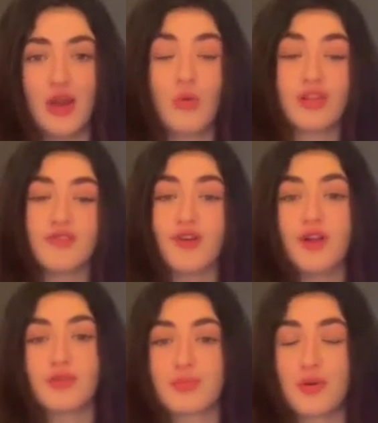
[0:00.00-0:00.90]
was
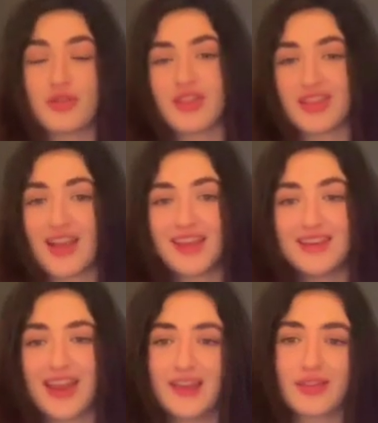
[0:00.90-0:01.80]
involved with both the
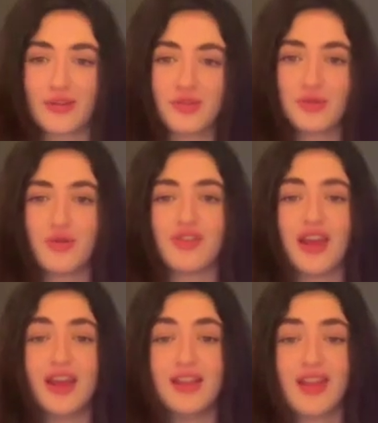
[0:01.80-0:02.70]
Second and Third
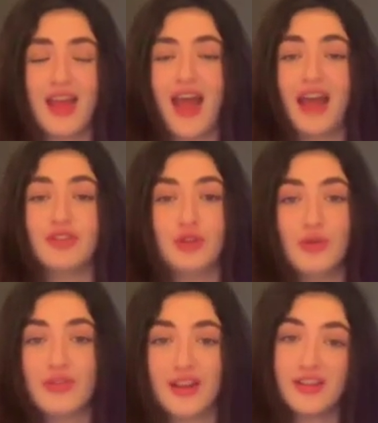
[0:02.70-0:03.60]
Crusades, had
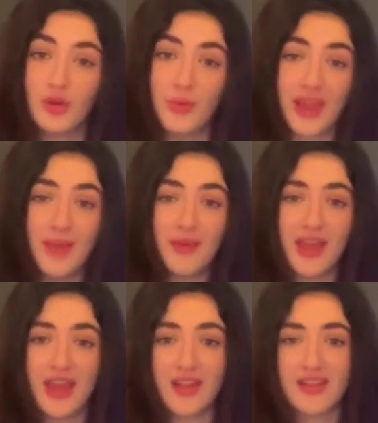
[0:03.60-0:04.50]
two sons who became
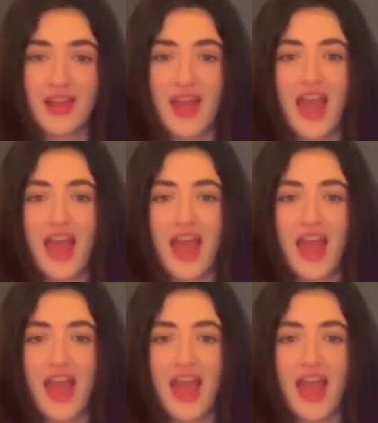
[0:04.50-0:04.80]
kings,